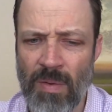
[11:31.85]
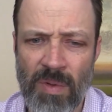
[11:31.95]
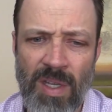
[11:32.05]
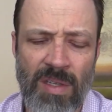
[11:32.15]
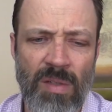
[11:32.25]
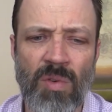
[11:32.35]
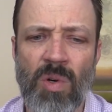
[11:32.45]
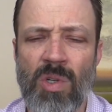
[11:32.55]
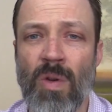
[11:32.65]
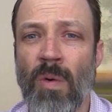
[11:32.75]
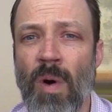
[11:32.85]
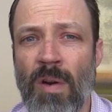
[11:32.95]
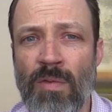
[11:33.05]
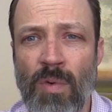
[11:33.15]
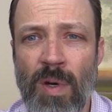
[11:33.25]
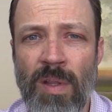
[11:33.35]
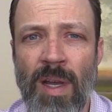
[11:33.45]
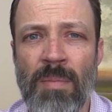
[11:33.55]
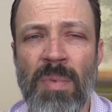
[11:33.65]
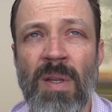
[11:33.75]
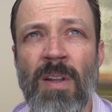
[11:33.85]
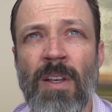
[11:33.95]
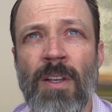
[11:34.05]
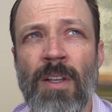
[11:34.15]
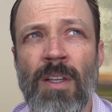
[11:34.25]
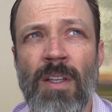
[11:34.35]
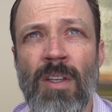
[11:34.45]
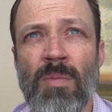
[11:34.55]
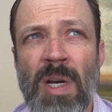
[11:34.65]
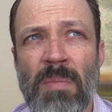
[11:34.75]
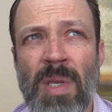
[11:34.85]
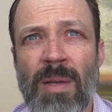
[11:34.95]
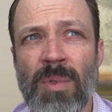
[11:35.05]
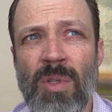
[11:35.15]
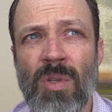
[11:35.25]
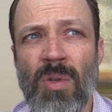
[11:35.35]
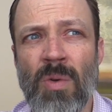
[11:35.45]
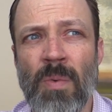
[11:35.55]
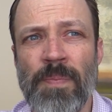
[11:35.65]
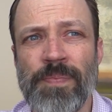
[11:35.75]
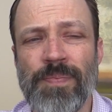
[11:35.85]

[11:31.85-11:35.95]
well, yes, of course, you want to avoid that, but you might be able to,